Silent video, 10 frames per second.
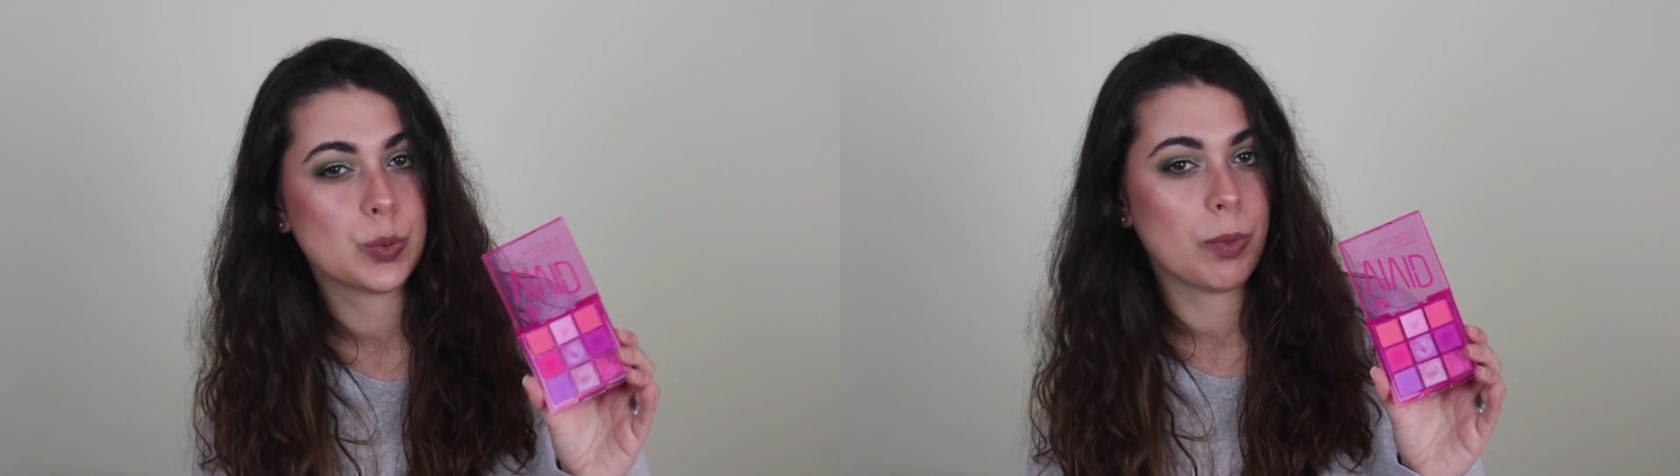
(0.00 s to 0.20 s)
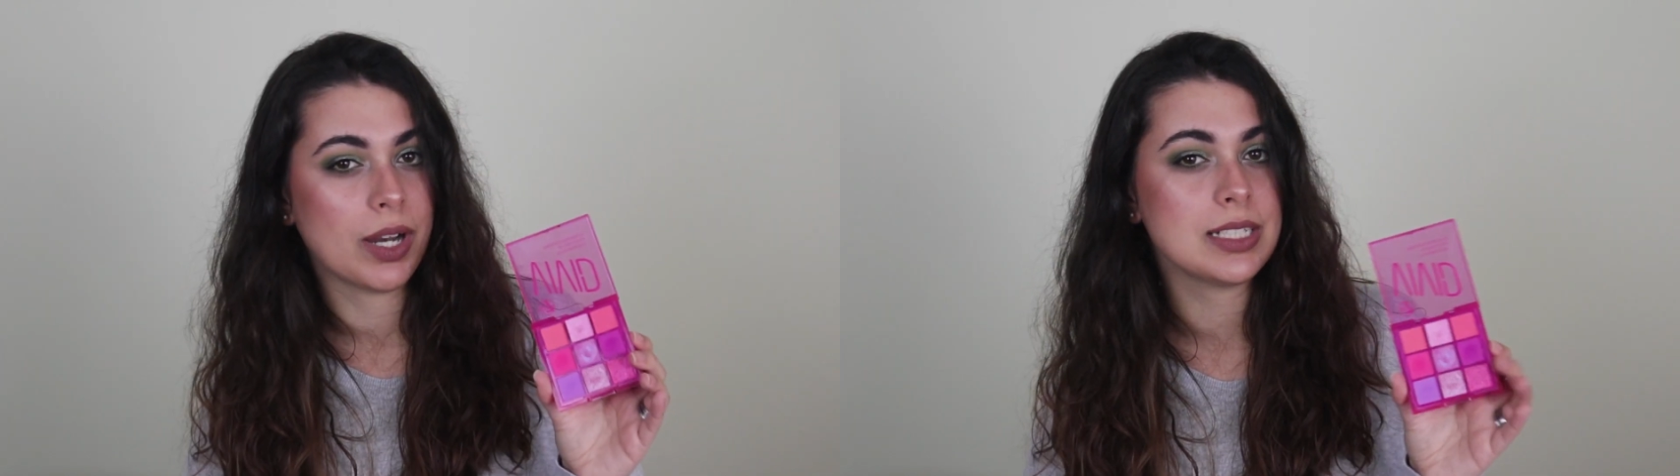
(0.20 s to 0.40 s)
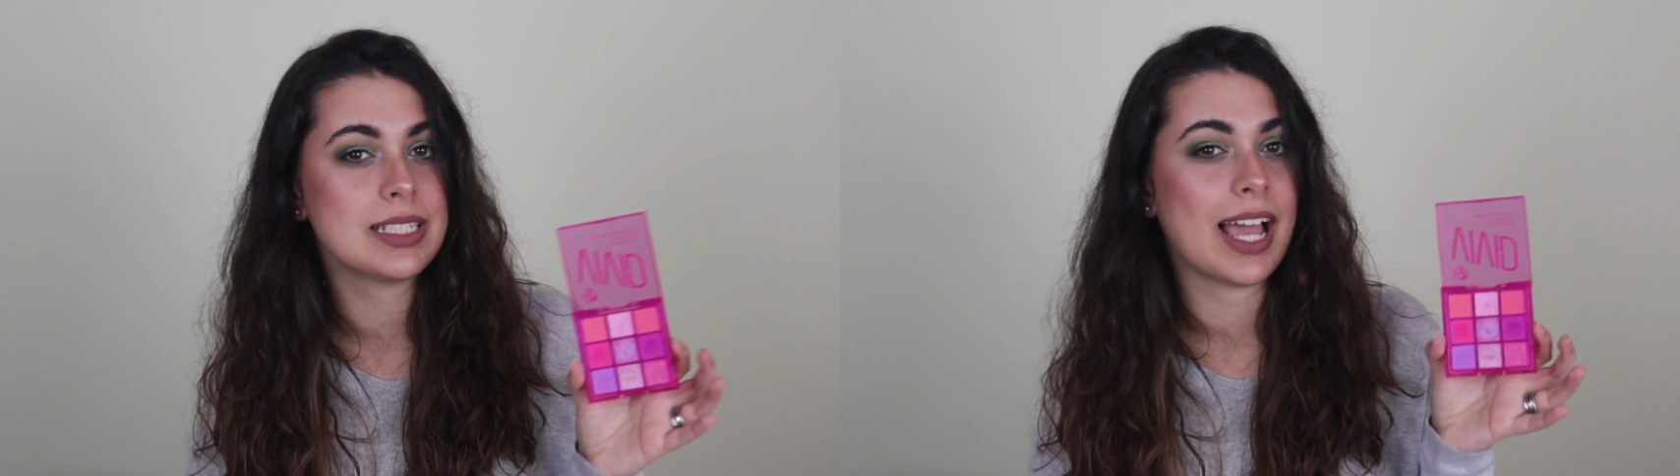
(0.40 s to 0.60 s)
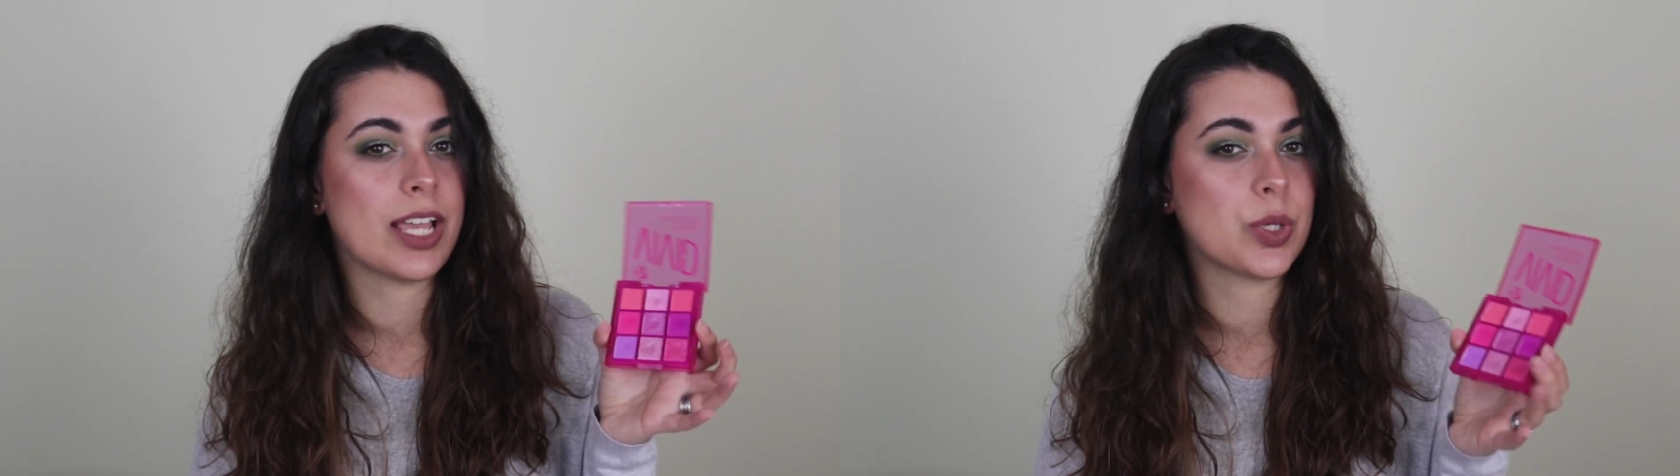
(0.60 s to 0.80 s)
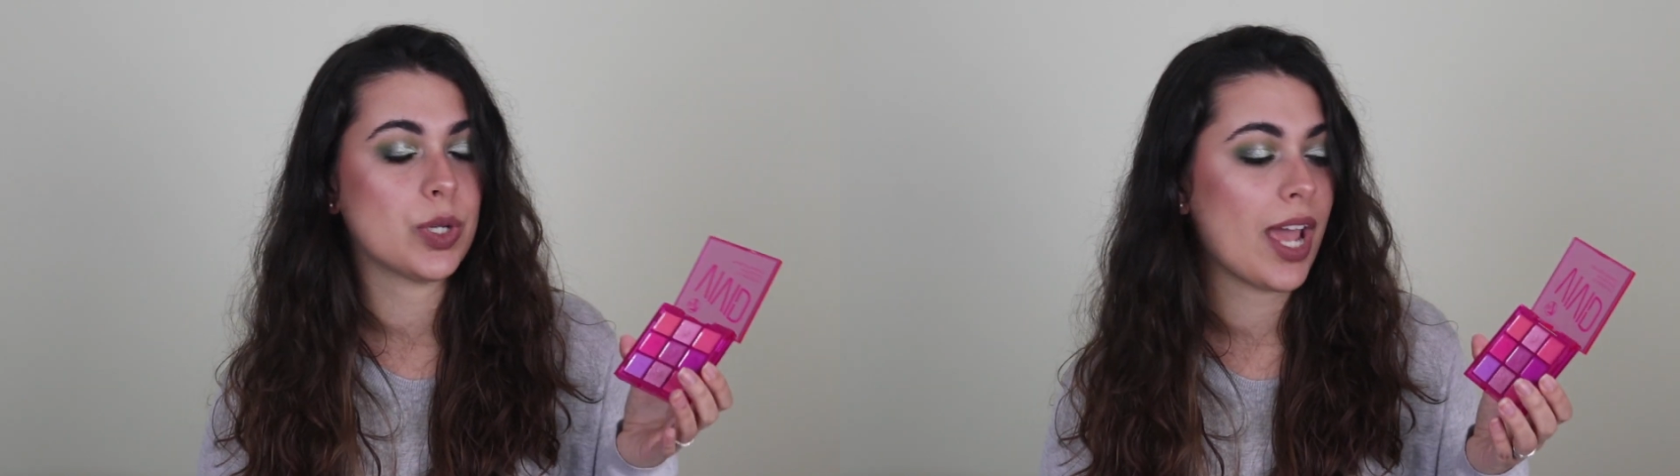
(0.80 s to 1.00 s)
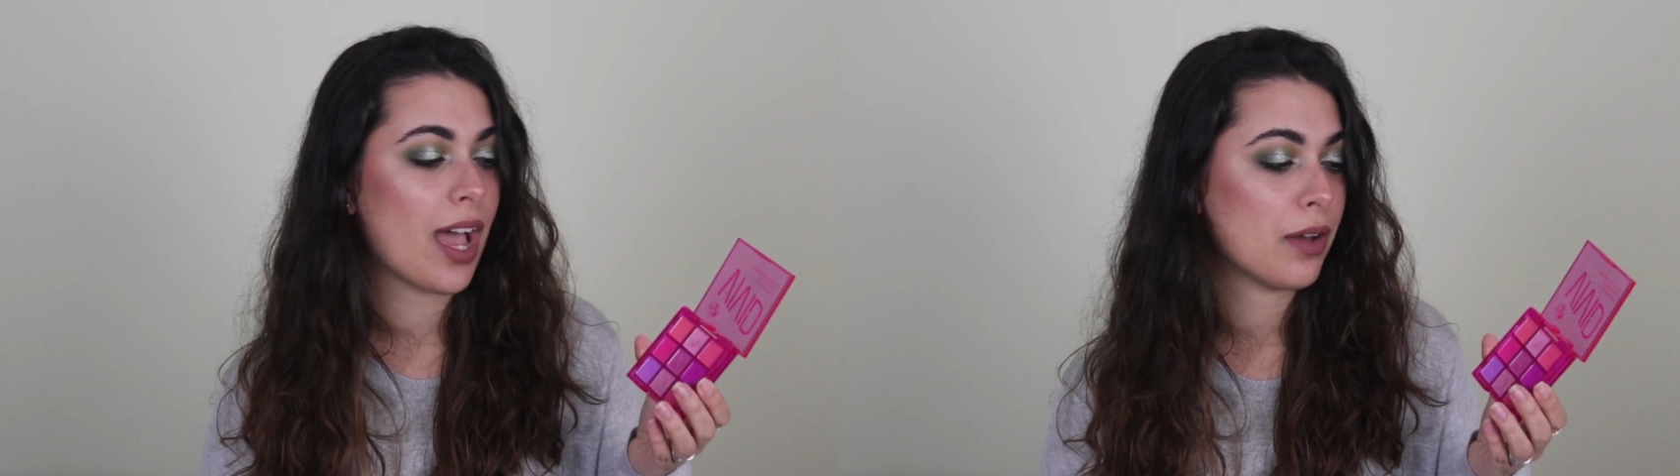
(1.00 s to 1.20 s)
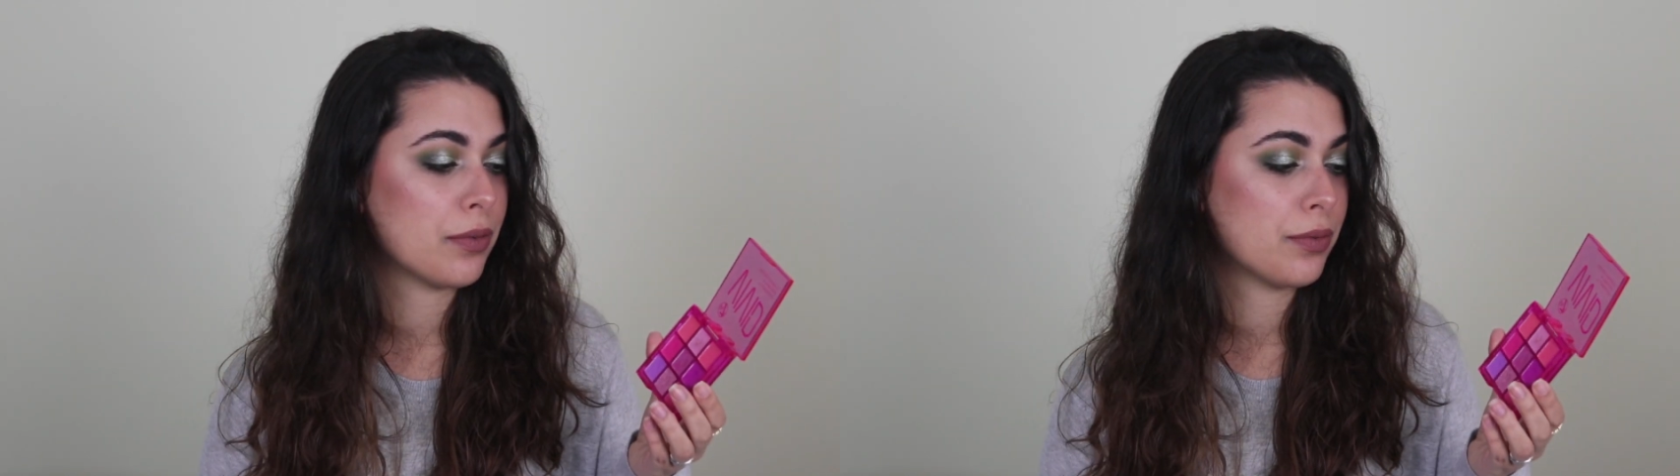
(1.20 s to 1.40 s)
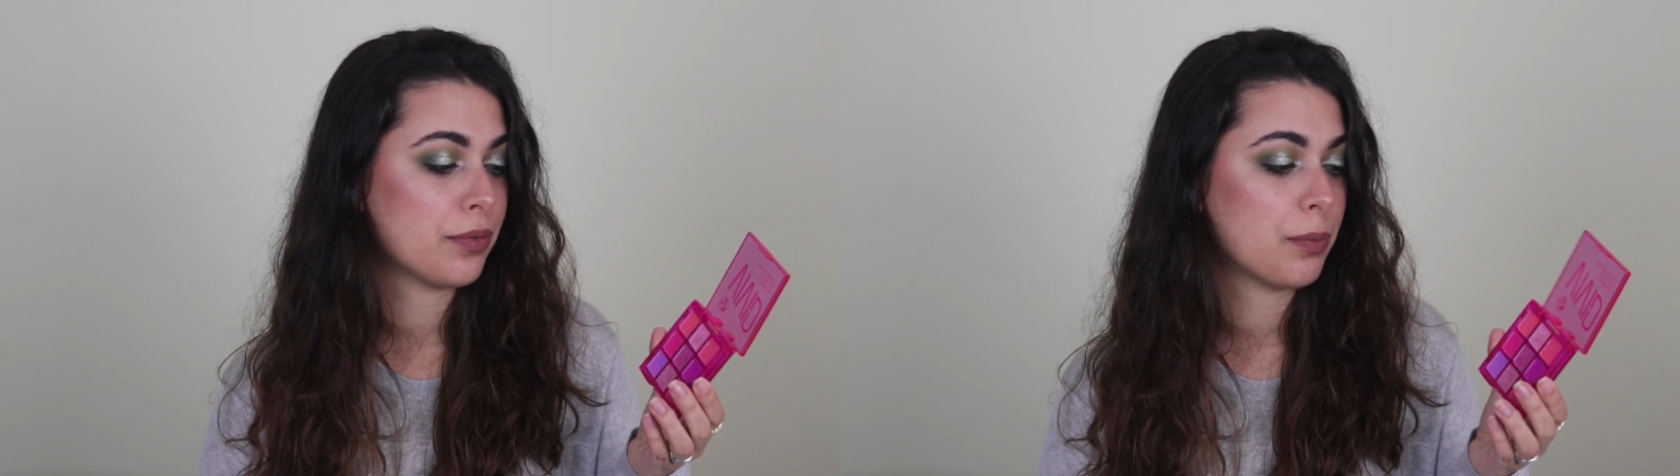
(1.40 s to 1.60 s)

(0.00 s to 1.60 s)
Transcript: months I could have